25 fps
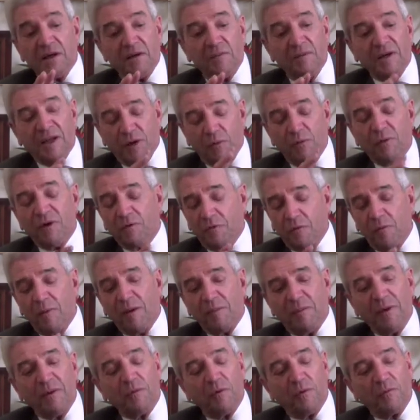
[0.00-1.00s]
make it one for
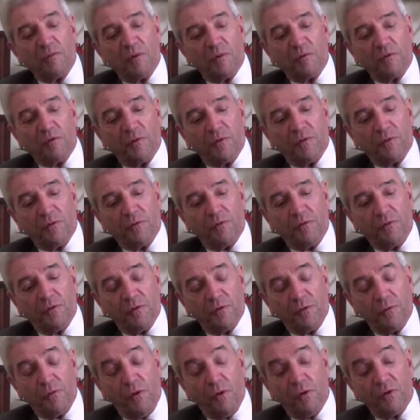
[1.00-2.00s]
my baby and one for, for
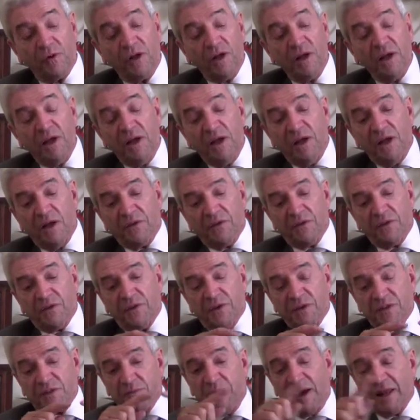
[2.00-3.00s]
the road,
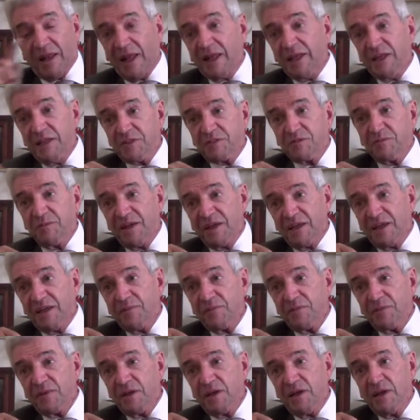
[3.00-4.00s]
the spotlight hits me
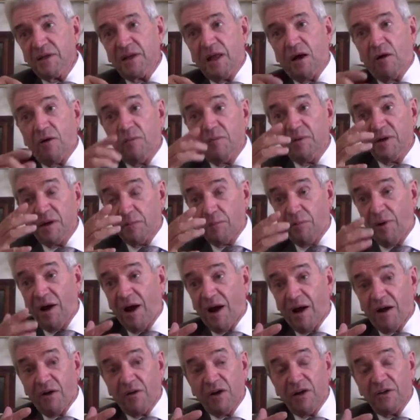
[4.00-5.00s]
and now I'm in a
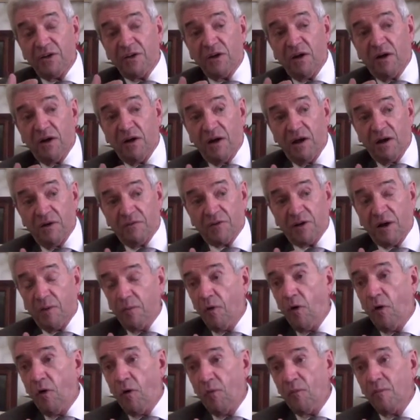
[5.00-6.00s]
bar, and the, I've
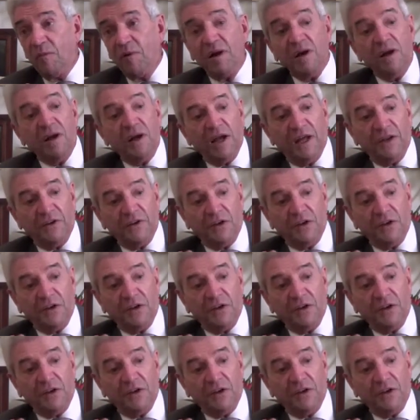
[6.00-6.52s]
come home, and